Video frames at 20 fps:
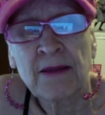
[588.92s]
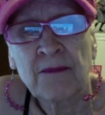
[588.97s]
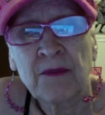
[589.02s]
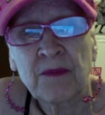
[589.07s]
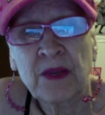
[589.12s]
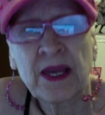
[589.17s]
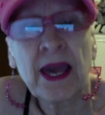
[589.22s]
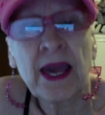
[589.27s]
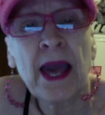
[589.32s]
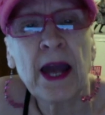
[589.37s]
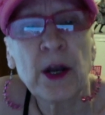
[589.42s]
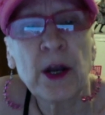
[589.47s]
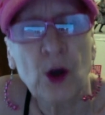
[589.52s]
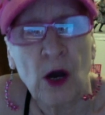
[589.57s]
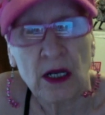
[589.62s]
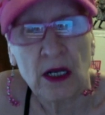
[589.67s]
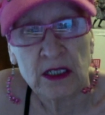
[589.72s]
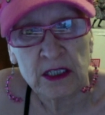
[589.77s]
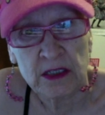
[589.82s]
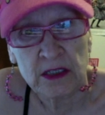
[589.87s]

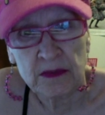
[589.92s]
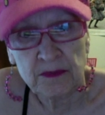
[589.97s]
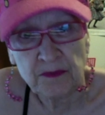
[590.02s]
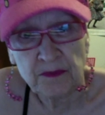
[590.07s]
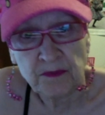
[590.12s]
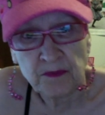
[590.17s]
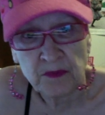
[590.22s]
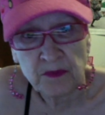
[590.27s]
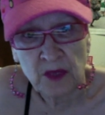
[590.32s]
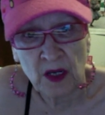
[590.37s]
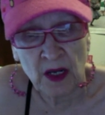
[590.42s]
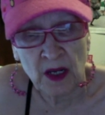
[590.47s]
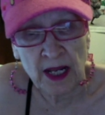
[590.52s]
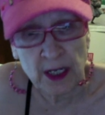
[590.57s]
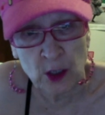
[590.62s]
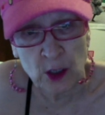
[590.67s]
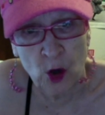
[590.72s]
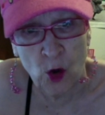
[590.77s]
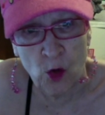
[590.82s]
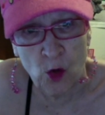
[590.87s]
cannot let
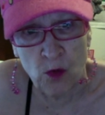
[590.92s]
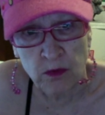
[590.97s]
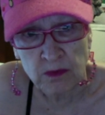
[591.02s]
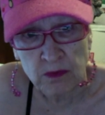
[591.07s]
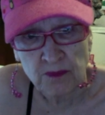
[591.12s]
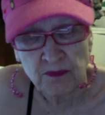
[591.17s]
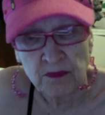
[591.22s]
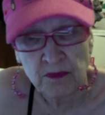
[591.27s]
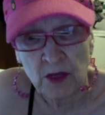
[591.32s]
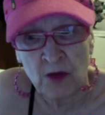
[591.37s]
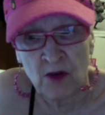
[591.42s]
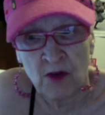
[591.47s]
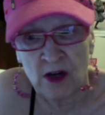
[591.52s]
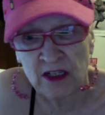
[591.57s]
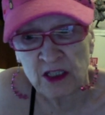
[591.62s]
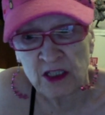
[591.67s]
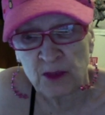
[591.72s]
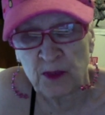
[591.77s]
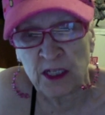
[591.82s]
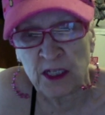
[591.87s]
go of our
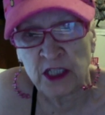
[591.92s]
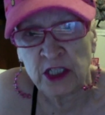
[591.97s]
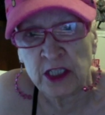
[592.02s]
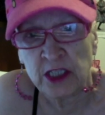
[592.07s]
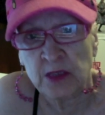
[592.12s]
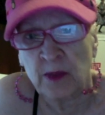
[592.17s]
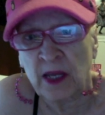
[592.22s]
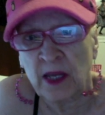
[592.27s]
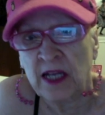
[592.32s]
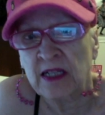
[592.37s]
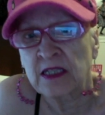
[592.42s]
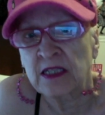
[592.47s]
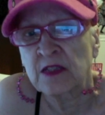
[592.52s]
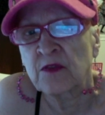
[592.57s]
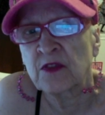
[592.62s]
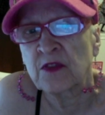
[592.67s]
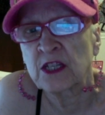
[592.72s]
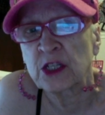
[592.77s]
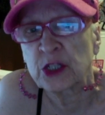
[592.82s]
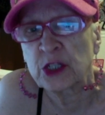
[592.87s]
species because
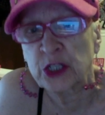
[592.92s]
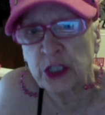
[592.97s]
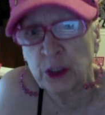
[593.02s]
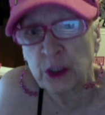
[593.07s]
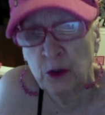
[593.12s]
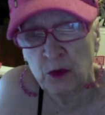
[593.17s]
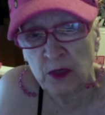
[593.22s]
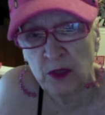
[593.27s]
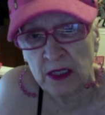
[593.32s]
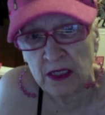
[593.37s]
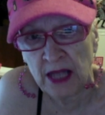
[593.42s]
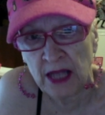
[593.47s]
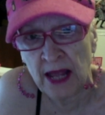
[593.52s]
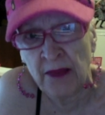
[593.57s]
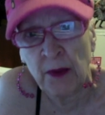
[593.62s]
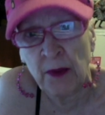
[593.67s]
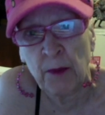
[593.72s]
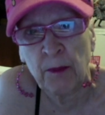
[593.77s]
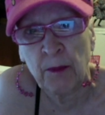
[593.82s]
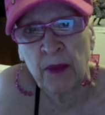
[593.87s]
of the children and
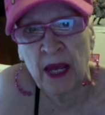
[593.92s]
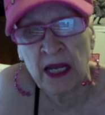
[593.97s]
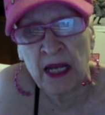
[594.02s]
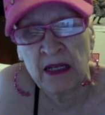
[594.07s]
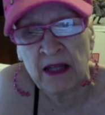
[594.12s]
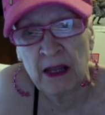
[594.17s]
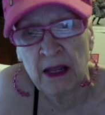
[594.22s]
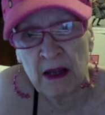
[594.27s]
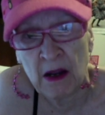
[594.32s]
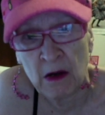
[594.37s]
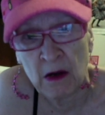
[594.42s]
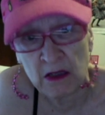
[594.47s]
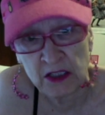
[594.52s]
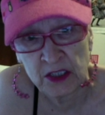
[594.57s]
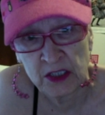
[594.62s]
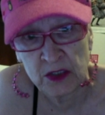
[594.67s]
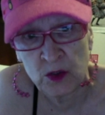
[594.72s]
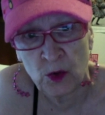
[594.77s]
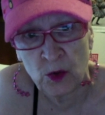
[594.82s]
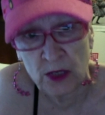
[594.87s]
the pain they are
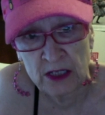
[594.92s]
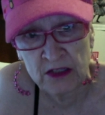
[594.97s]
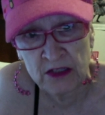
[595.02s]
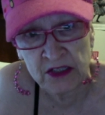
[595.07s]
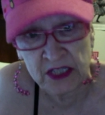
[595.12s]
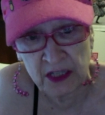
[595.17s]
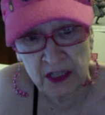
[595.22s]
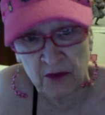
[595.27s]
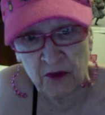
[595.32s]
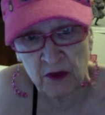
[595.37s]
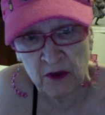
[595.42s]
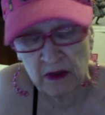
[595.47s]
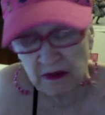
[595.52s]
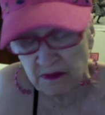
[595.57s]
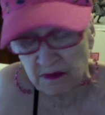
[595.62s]
going to suffer.